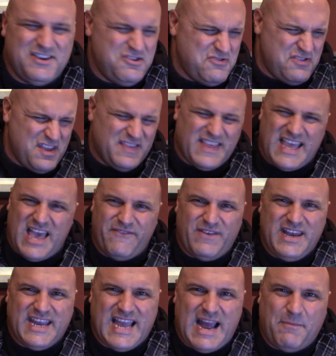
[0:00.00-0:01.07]
Do you think they have
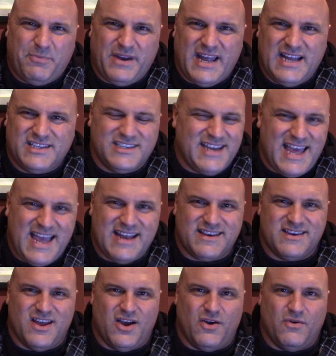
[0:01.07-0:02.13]
any comprehension? Heck
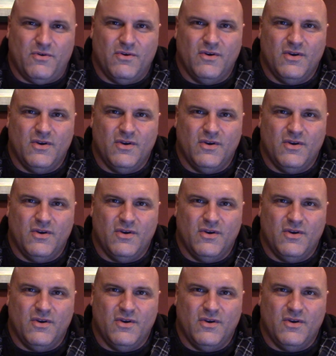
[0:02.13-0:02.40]
no.